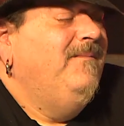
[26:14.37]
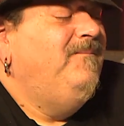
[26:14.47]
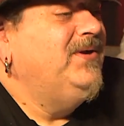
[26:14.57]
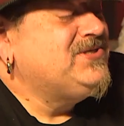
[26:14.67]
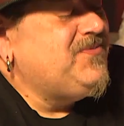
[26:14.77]

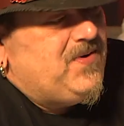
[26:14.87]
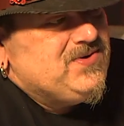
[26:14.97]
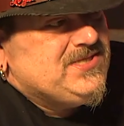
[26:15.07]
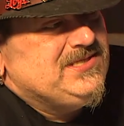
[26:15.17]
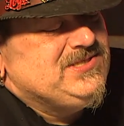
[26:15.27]
But
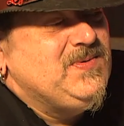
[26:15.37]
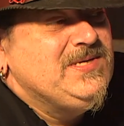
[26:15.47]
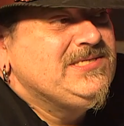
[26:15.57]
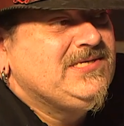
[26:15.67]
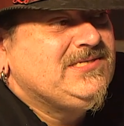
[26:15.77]
supposedly,
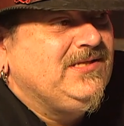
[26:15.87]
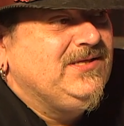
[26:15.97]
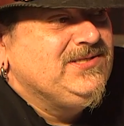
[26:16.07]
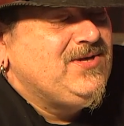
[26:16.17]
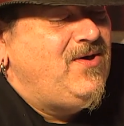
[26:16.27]
Sweet
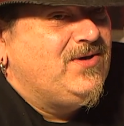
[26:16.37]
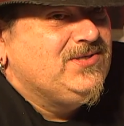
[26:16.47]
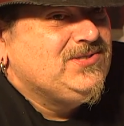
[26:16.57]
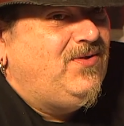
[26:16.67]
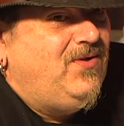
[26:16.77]
Cicely's song
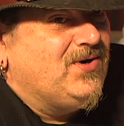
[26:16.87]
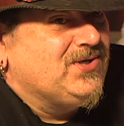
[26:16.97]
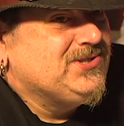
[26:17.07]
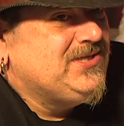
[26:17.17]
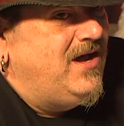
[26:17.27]
is no longer sung.